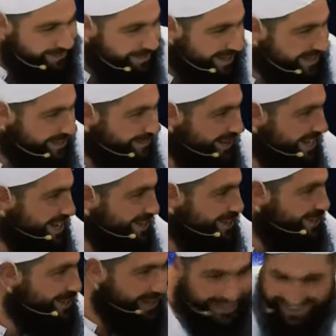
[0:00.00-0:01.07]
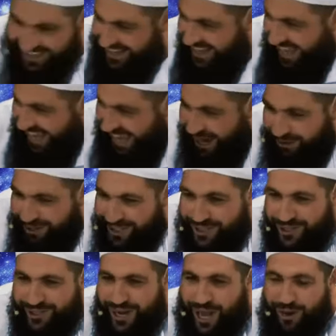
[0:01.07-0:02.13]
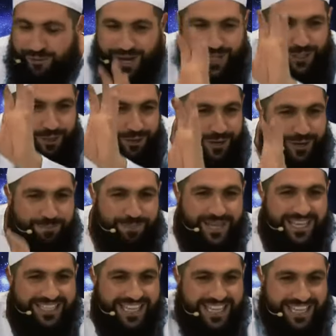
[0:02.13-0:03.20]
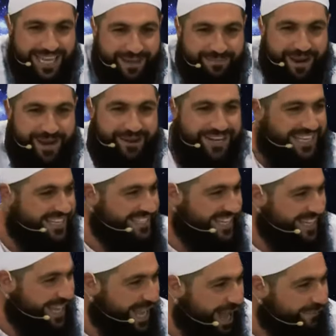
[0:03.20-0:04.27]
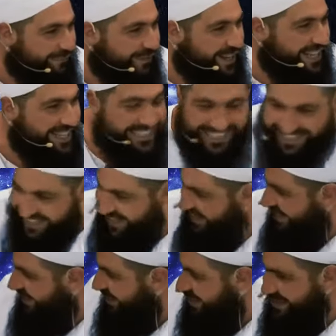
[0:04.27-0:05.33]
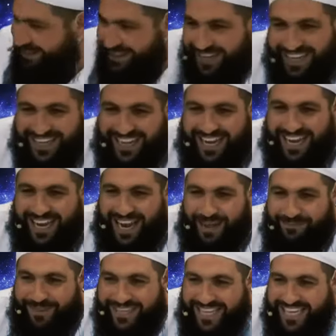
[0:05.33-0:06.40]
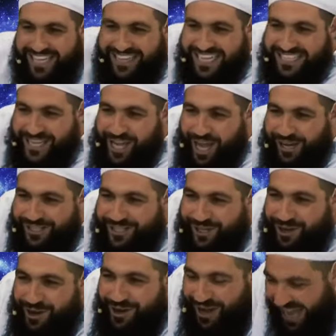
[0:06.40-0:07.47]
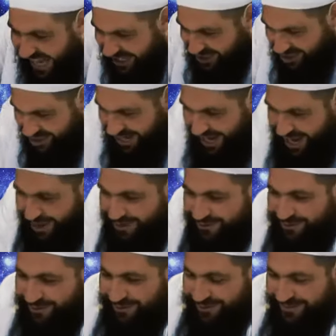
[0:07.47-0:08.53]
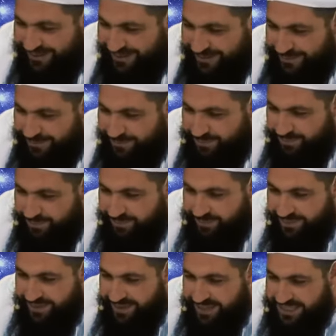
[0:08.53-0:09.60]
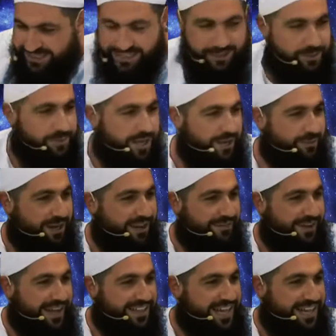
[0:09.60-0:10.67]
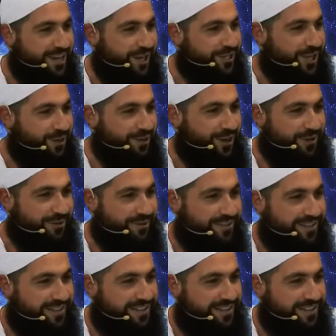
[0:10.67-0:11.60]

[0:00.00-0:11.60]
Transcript: Akbar, Tabarakallah, how did you know where Europe is and the Americas and the Africas and yeah, yeah, the kid doesn't go to school, how did you know? He said to me, "Well, father, I don't know.